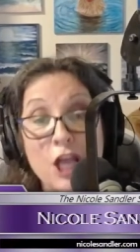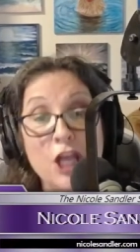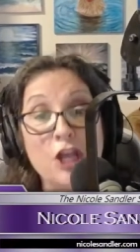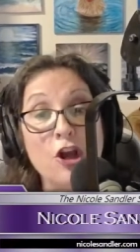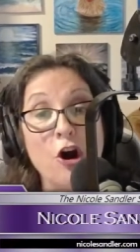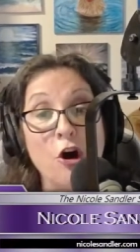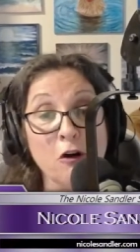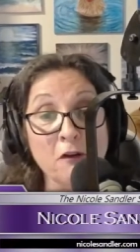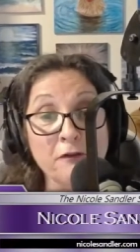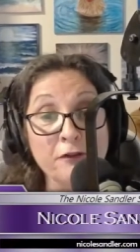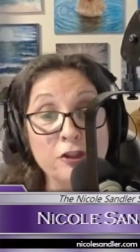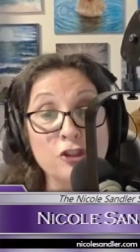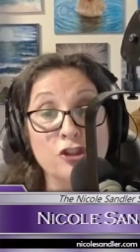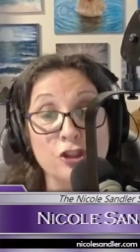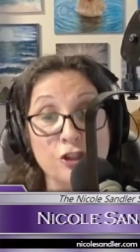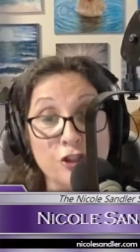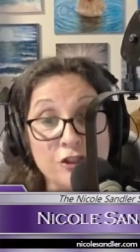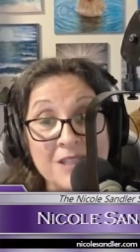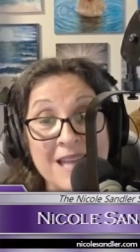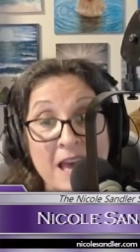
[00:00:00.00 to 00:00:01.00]
He
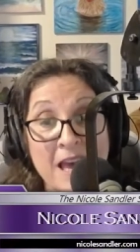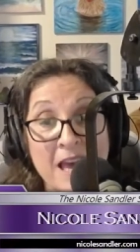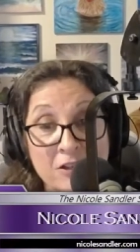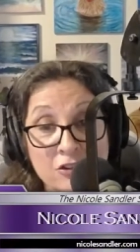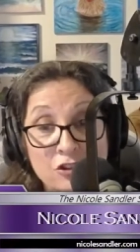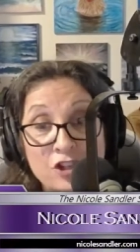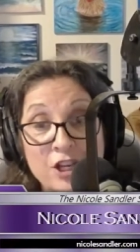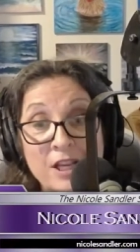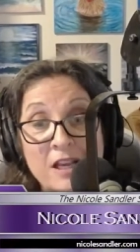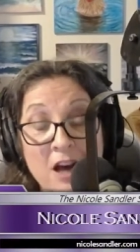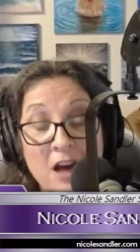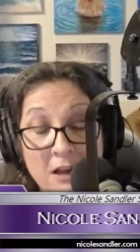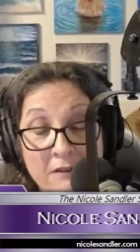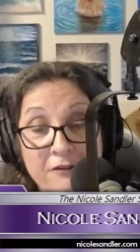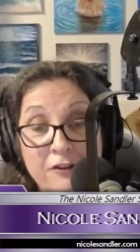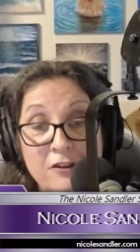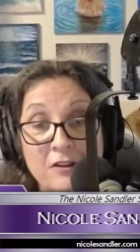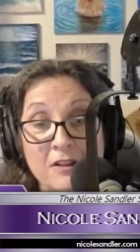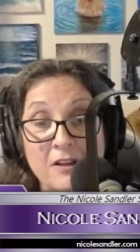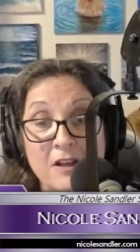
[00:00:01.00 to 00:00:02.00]
overturned energy
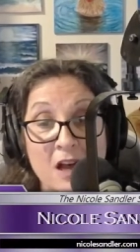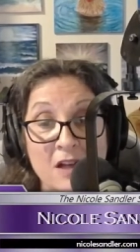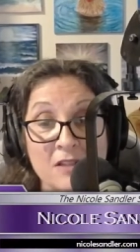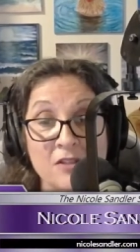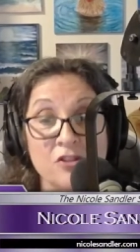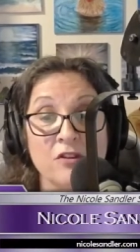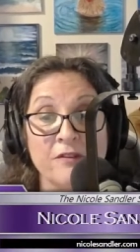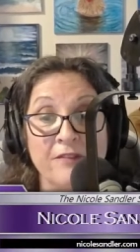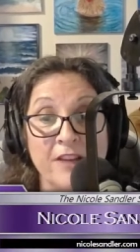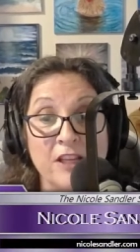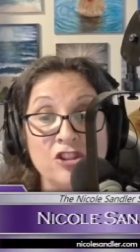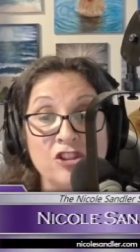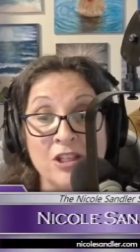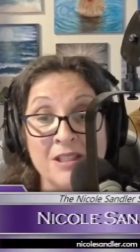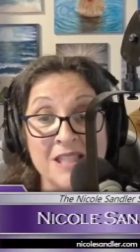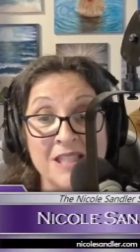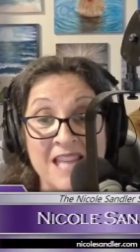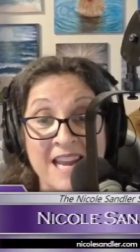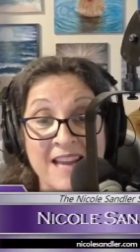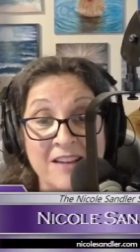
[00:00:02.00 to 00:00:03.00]

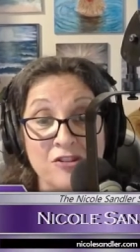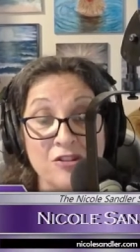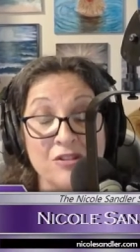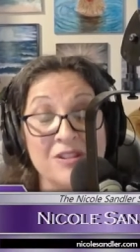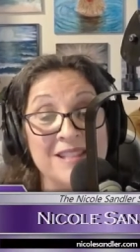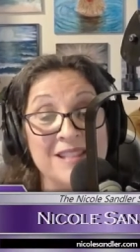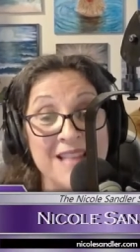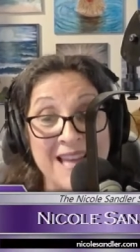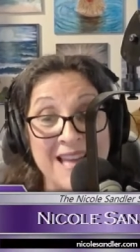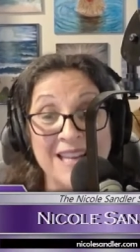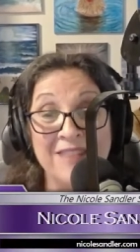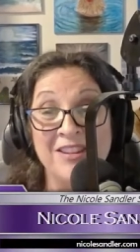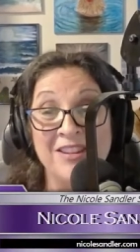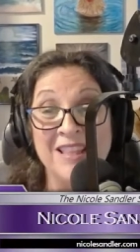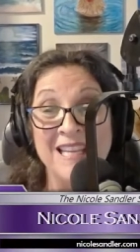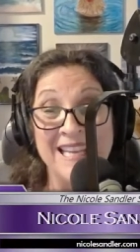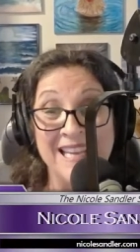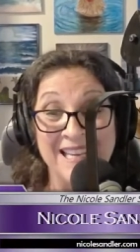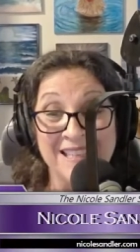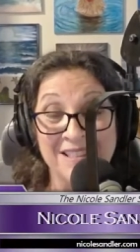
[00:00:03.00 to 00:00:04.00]
conservation standards that
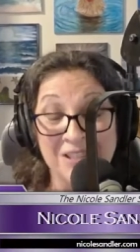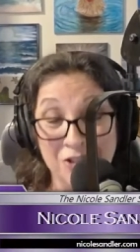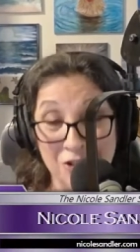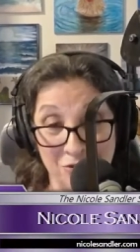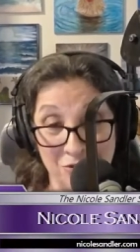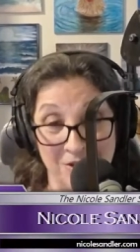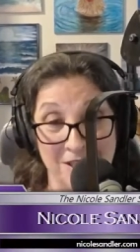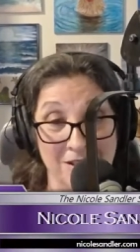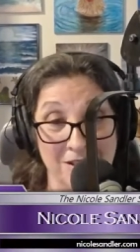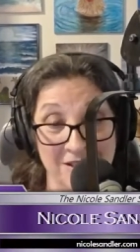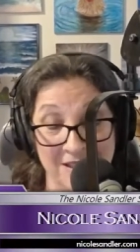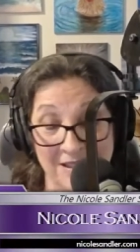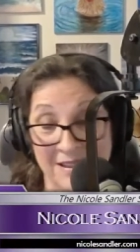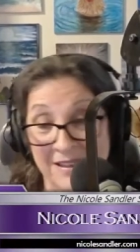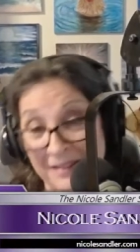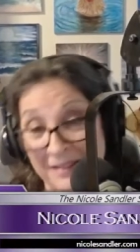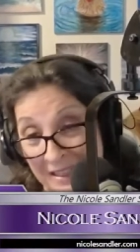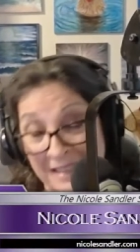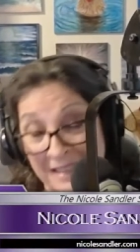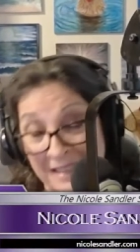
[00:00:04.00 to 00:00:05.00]
even the industry
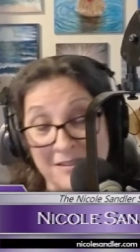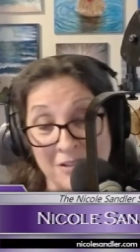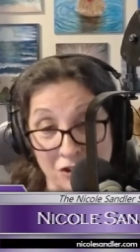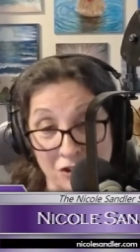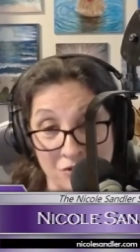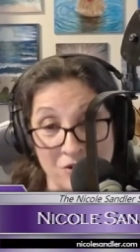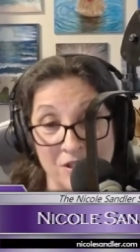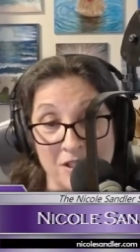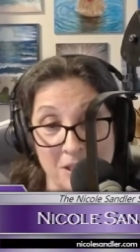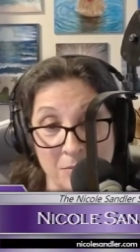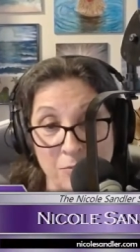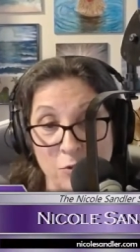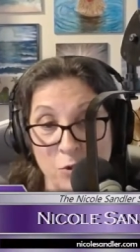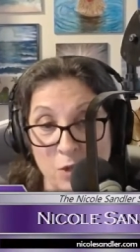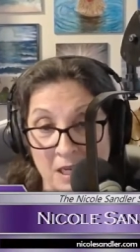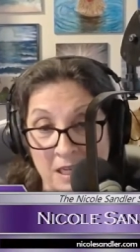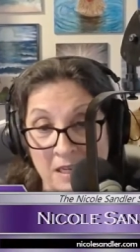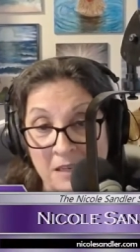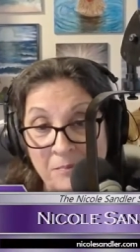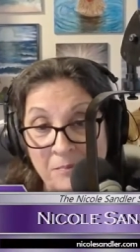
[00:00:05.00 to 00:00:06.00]
industry
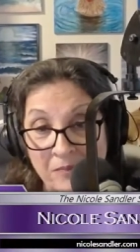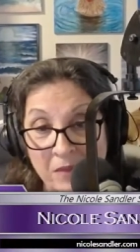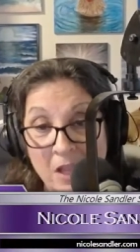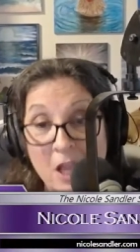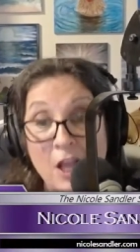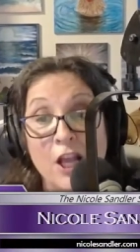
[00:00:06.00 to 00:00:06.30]
supported.